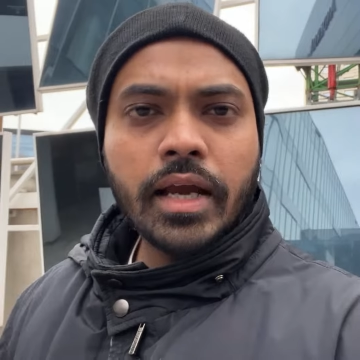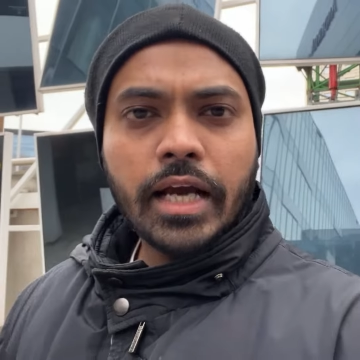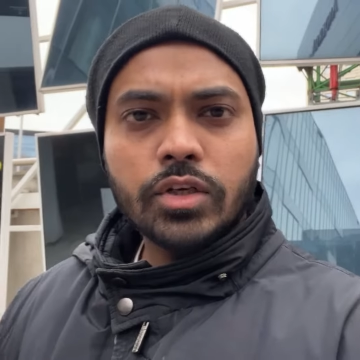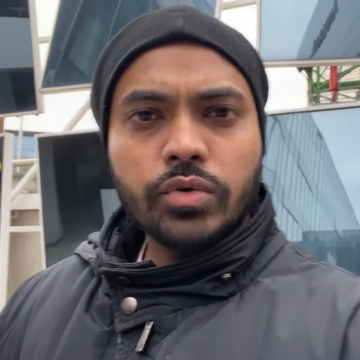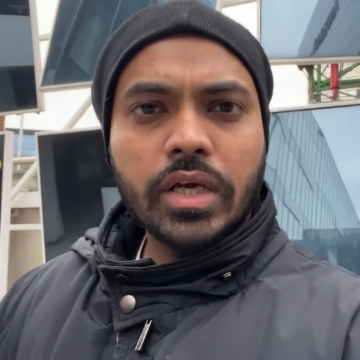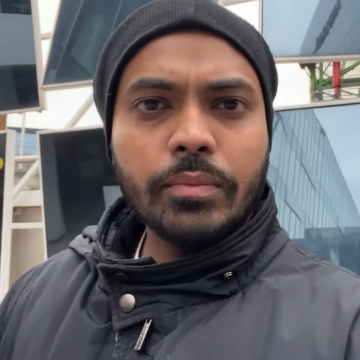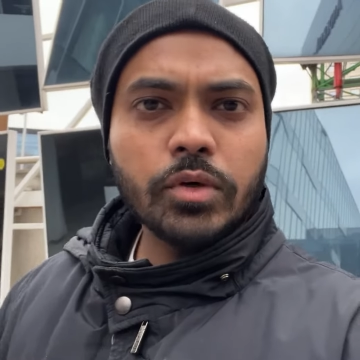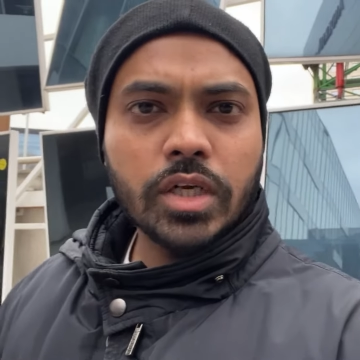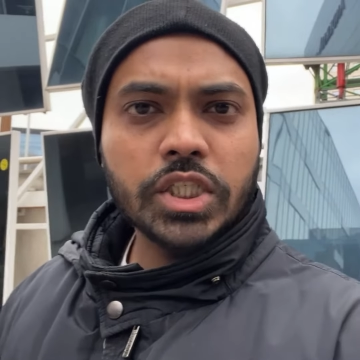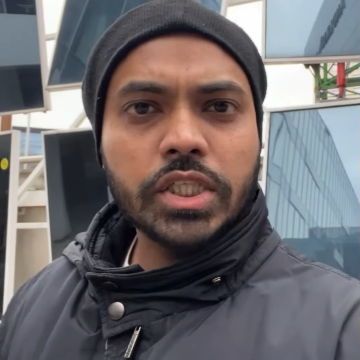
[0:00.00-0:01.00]
and today I'm
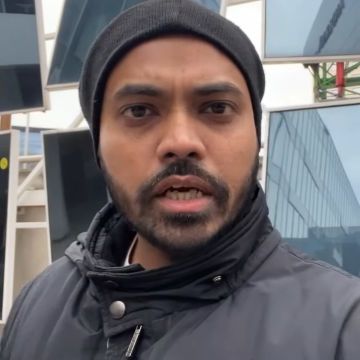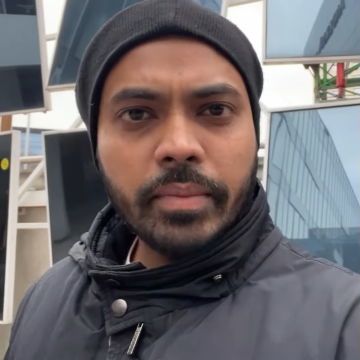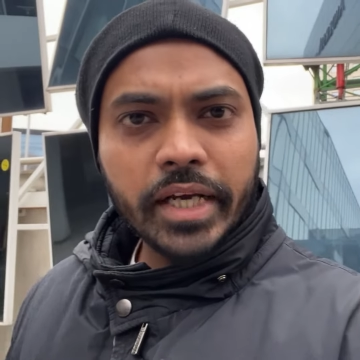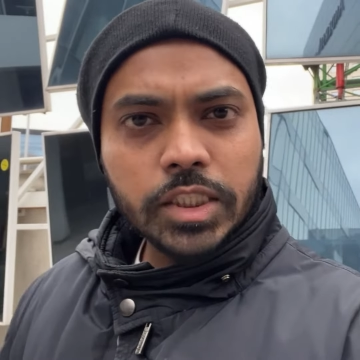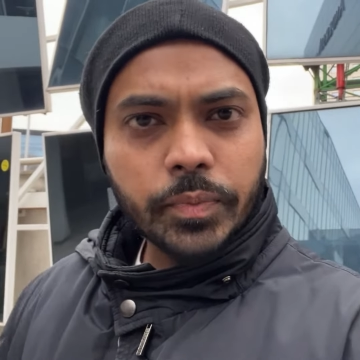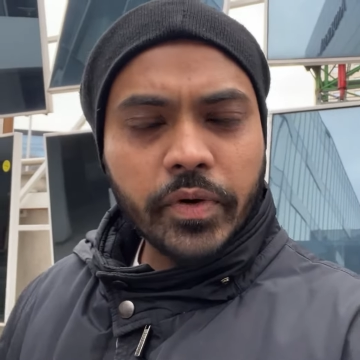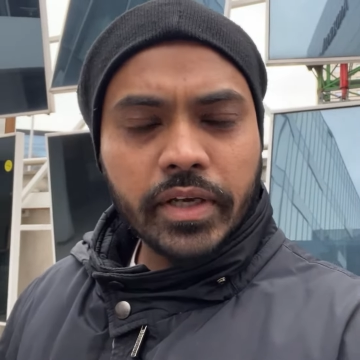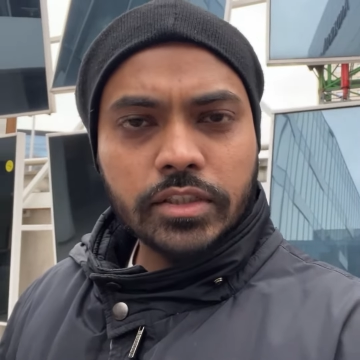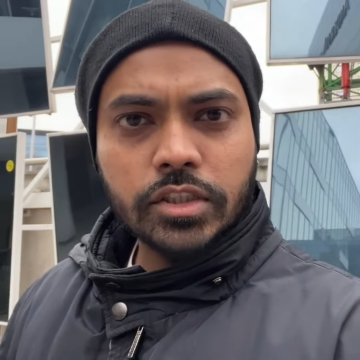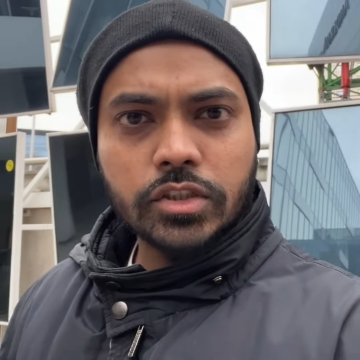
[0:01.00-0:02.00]
gonna share my
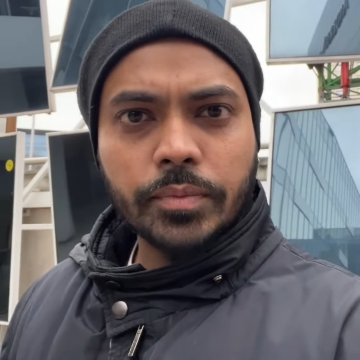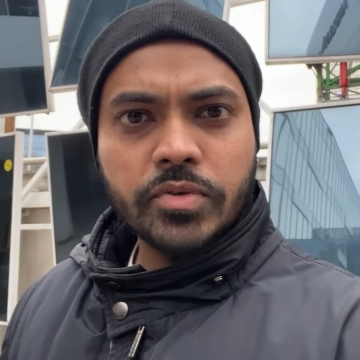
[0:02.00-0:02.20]
experiences of